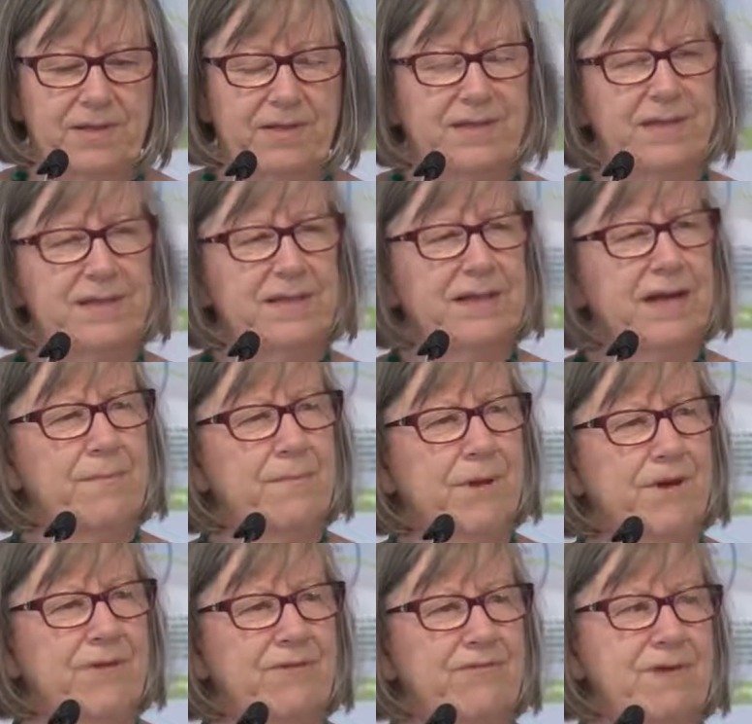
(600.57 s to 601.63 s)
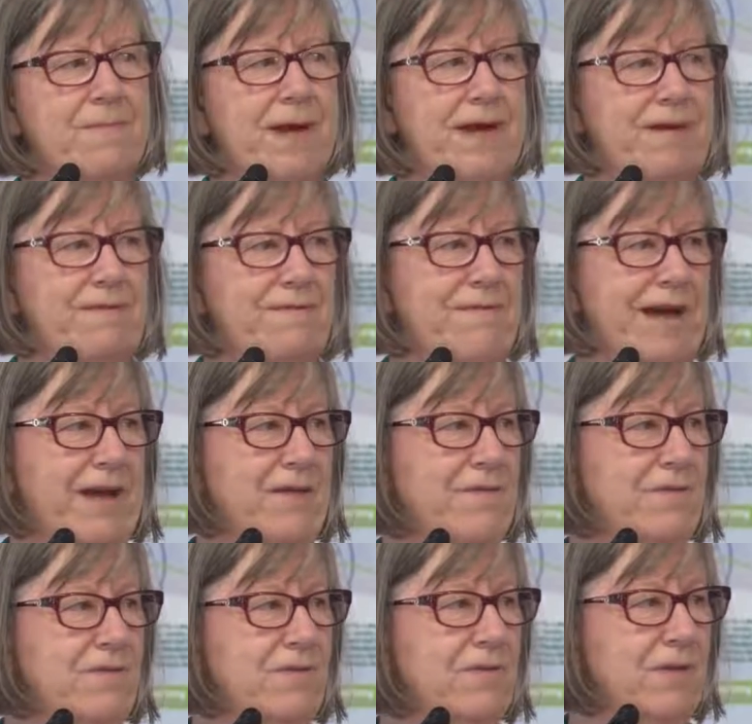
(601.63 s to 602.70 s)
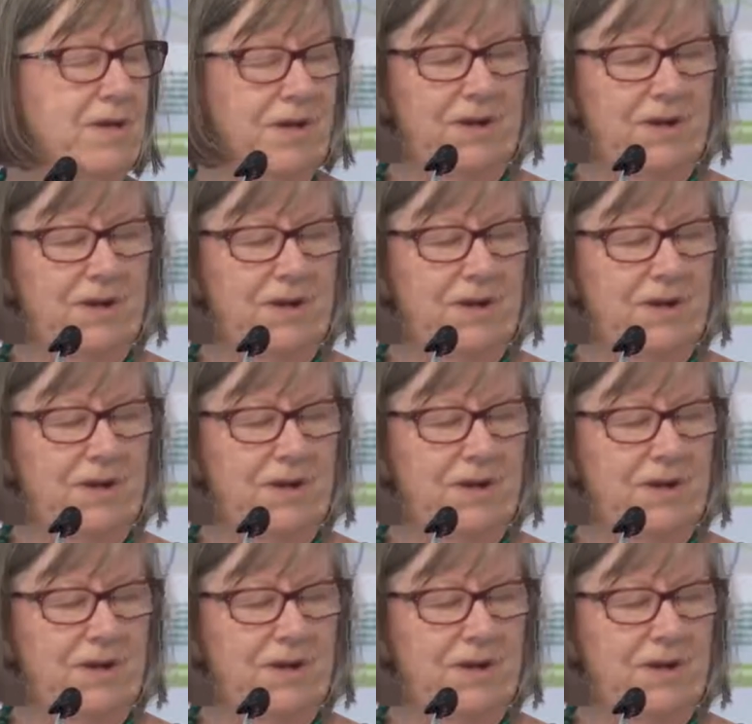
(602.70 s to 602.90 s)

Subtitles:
Yet they both remained faithful